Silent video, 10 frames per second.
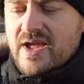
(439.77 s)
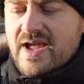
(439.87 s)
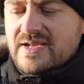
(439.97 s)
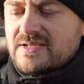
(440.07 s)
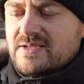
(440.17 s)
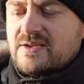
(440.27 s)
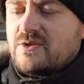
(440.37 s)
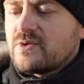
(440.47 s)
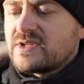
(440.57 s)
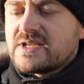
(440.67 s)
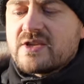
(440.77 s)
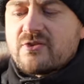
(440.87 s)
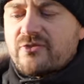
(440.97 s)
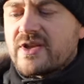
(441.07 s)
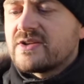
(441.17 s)
And you can take
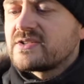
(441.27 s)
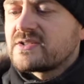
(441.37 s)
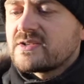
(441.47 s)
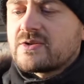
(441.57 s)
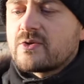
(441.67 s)
your fingers,